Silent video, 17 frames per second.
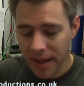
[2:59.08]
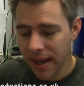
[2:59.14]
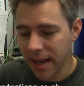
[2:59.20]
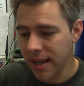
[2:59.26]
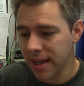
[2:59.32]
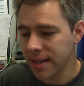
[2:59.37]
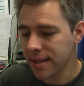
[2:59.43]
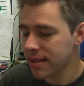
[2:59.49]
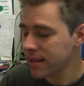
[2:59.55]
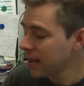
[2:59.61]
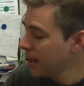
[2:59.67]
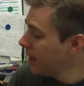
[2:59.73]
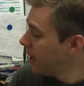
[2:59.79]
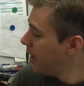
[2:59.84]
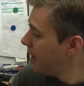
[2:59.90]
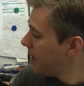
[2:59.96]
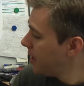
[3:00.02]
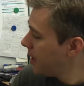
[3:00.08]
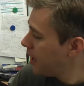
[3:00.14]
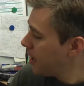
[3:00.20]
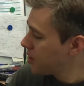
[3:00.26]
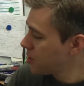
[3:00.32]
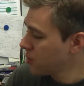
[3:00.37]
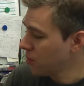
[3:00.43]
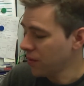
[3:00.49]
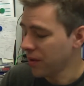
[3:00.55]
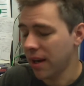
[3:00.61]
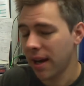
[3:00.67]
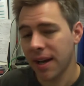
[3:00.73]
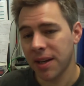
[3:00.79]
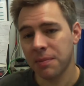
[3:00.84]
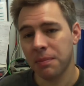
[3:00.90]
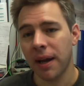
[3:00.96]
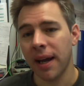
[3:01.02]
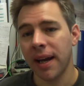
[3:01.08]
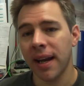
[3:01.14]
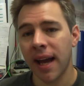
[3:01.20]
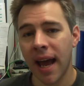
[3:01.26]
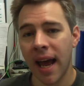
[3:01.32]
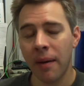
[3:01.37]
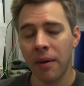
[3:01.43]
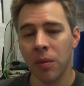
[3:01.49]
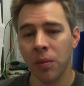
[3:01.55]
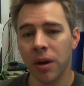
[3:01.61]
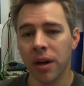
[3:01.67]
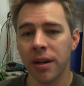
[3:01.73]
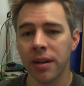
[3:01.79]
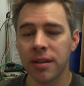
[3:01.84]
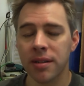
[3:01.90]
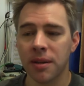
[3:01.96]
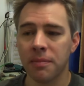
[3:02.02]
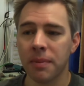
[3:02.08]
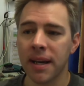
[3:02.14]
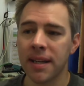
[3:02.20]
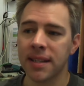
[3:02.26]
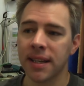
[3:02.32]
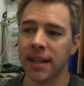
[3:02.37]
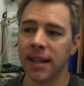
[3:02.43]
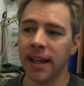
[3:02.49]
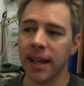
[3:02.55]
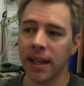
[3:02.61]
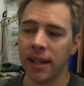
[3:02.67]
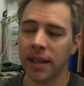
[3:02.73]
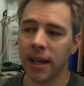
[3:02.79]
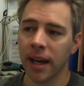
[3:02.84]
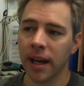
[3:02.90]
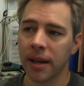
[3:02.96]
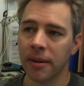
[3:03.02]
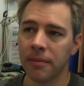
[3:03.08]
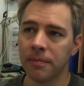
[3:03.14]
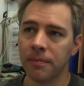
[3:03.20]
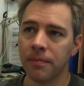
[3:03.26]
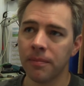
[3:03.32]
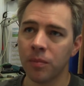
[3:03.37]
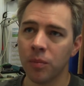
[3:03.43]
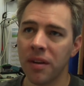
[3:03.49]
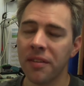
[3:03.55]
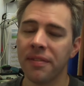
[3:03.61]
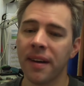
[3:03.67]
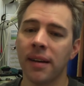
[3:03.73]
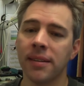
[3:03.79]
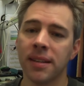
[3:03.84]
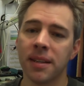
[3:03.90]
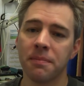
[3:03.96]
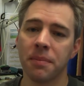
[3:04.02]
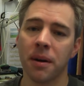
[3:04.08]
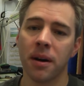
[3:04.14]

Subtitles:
is to sort of explain how it works. So basically, we found in the